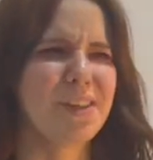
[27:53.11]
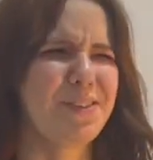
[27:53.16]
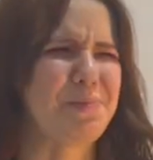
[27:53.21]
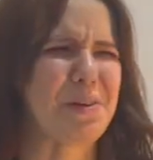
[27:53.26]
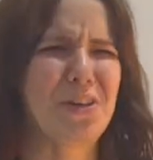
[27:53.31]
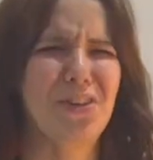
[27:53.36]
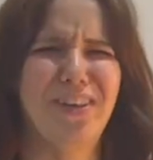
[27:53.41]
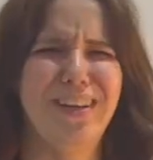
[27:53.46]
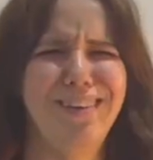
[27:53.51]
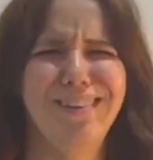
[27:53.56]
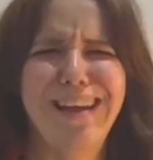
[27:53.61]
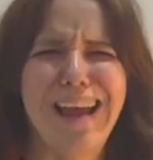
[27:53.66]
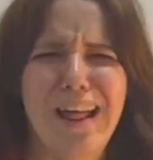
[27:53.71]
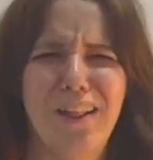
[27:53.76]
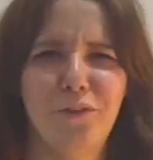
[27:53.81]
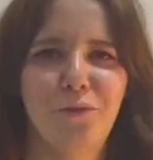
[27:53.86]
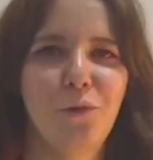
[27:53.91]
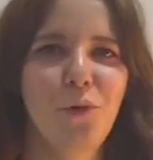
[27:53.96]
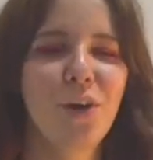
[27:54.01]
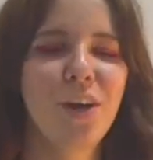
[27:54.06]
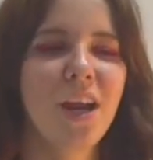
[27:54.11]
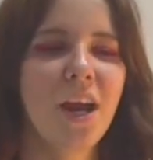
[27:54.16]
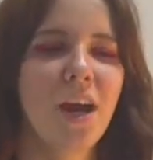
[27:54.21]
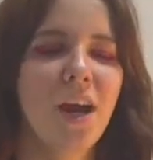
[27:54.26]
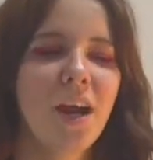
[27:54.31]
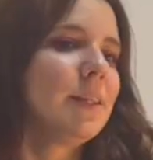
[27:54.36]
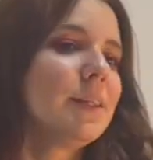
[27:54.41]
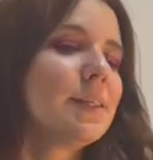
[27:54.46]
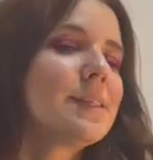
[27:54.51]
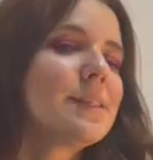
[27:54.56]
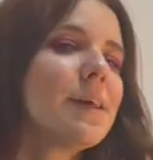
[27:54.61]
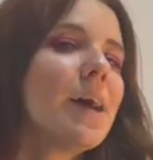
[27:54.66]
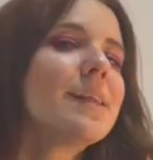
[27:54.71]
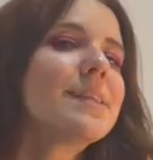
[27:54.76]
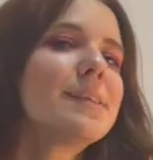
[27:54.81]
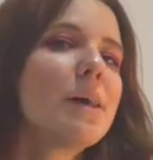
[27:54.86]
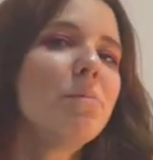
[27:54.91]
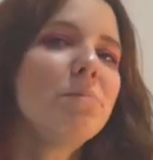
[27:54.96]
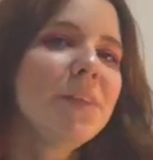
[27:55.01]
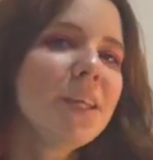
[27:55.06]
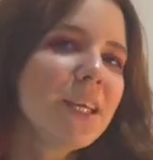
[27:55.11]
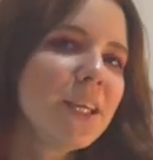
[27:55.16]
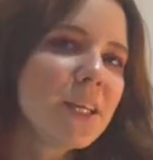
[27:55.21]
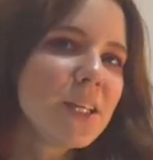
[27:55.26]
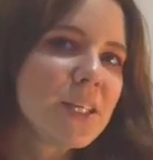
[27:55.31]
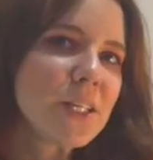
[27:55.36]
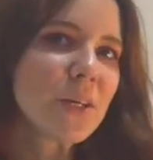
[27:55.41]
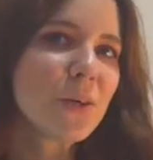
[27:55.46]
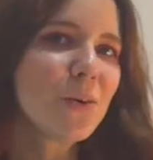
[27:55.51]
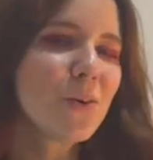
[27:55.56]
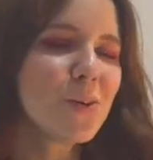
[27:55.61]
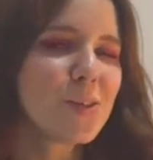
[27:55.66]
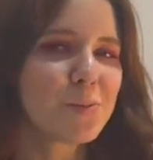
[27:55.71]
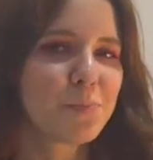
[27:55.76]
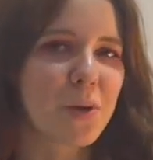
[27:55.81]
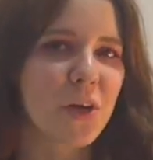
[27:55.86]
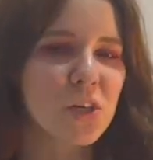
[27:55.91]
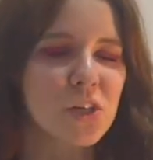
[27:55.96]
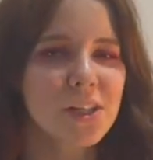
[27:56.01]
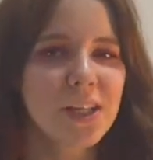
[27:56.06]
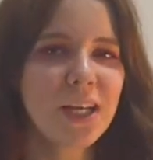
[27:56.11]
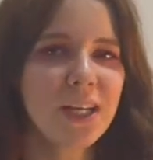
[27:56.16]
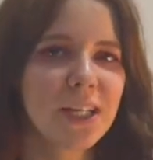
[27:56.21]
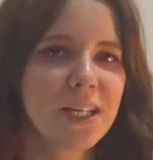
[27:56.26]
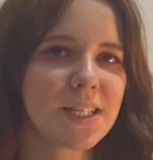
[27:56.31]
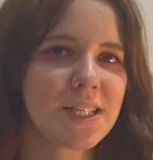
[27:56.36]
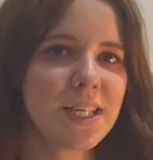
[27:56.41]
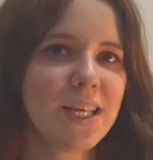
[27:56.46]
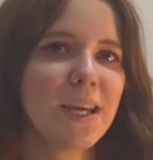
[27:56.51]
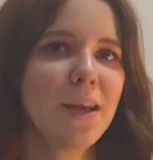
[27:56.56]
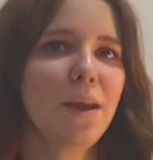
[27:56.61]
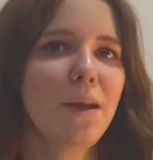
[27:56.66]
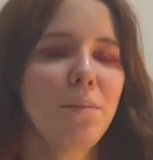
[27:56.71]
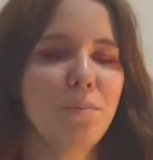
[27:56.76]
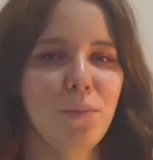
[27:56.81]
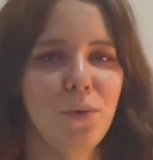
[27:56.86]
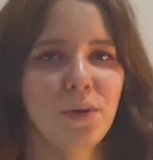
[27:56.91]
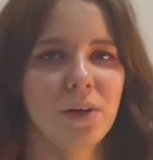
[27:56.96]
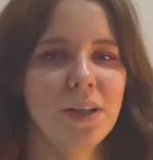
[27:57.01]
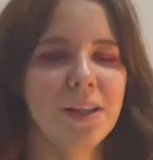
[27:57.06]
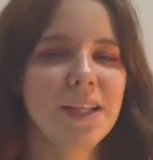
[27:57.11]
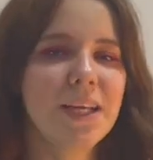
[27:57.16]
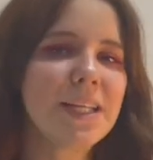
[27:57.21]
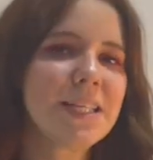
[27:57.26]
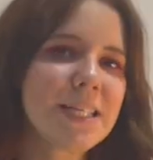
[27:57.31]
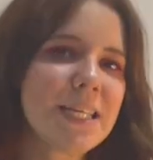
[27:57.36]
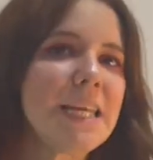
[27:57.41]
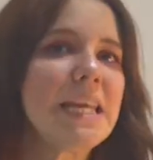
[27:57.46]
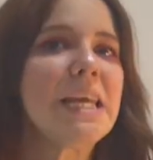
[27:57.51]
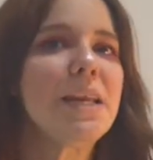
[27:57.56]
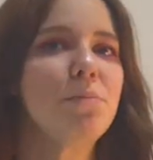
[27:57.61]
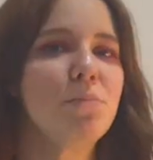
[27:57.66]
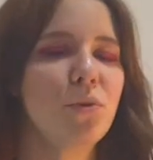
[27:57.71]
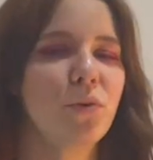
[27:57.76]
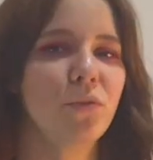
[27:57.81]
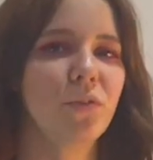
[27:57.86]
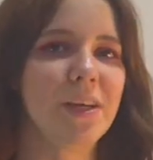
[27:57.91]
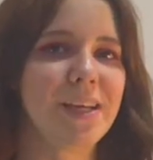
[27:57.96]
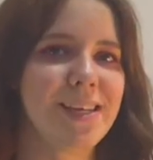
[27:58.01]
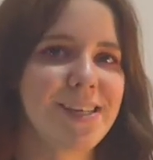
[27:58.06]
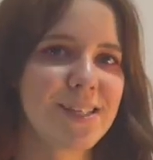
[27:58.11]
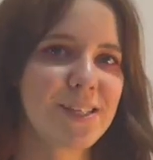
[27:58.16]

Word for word: especially in California, it's not something you do, especially in a teen in a teen movie.